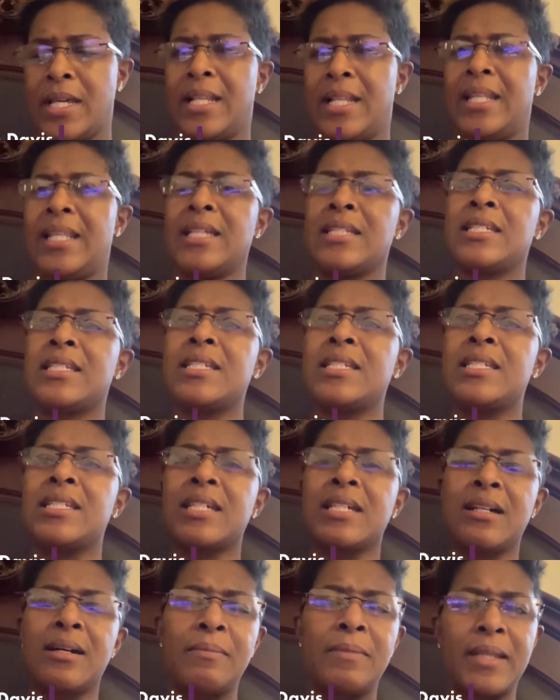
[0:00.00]
Let's just
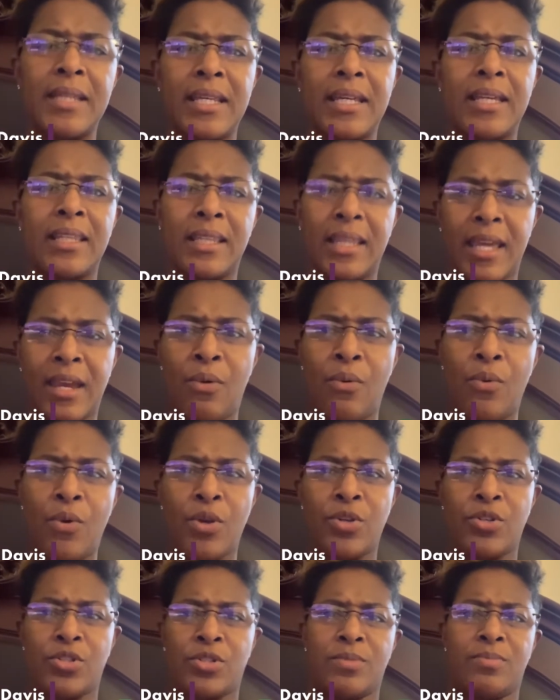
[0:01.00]
come together and
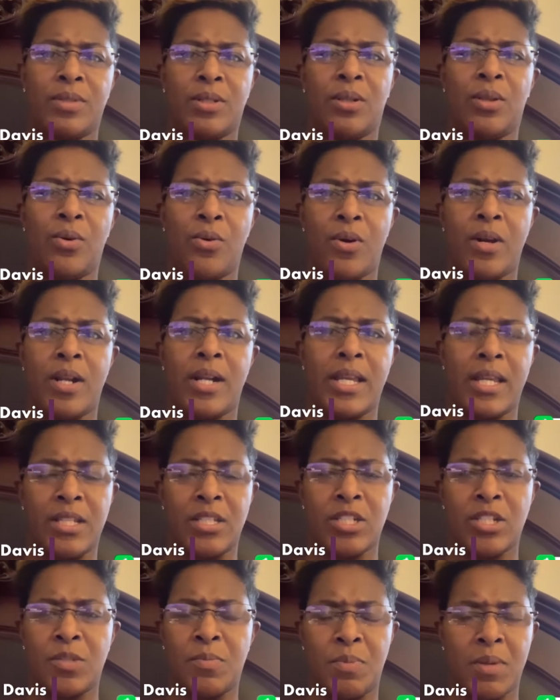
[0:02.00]
worship the Lord in
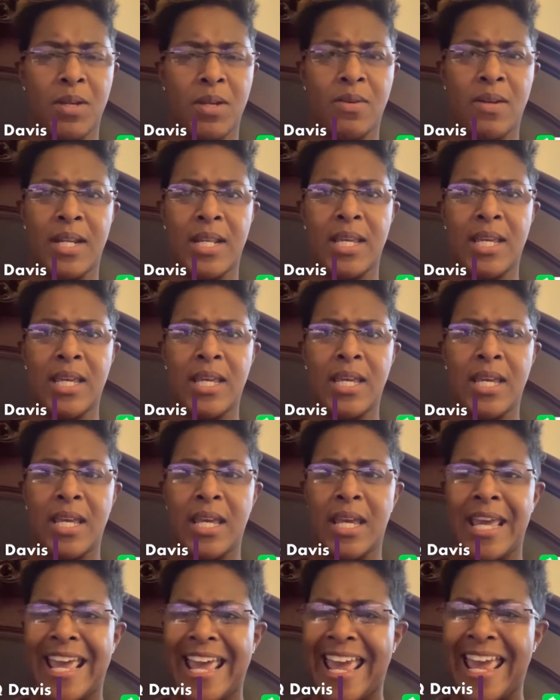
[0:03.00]
spirit
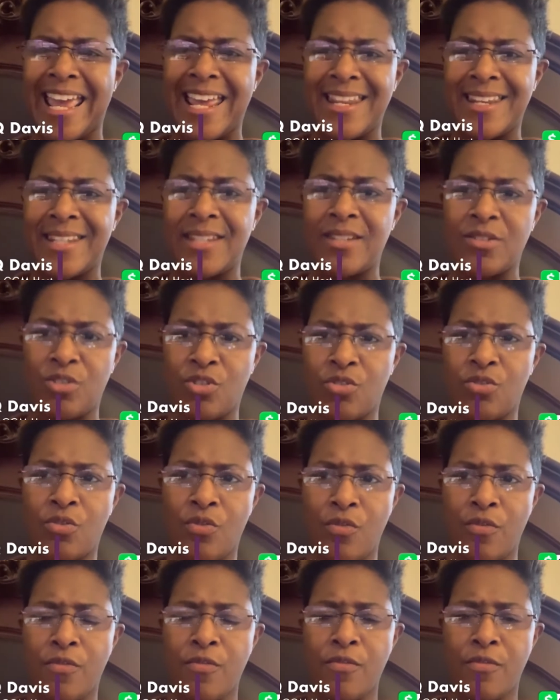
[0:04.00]
and in
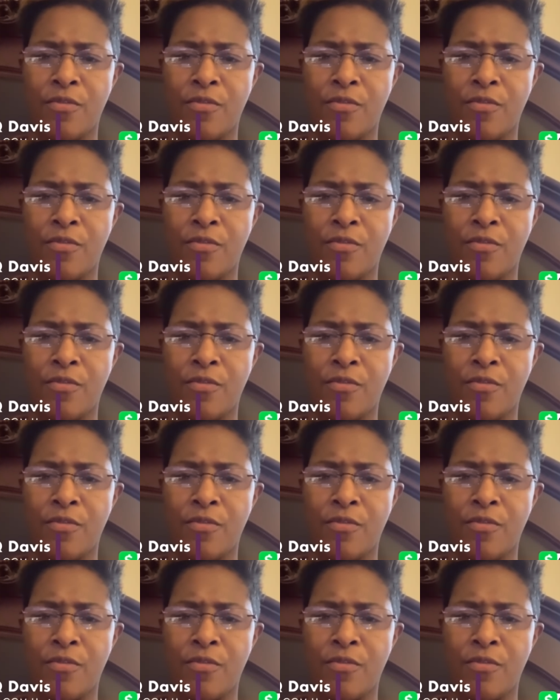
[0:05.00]
truth.